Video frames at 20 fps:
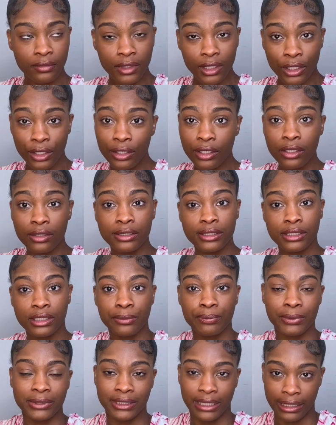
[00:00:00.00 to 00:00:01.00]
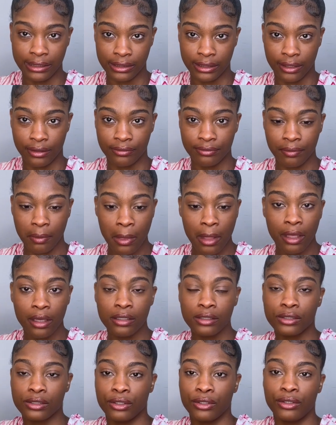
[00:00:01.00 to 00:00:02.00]
you know, still protected.
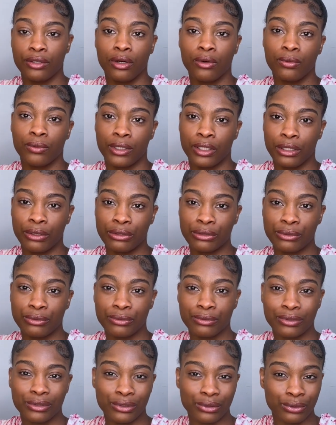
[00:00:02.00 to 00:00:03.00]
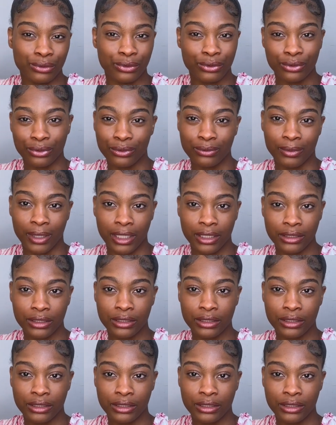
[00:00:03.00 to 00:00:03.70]
So you don't want to do too much.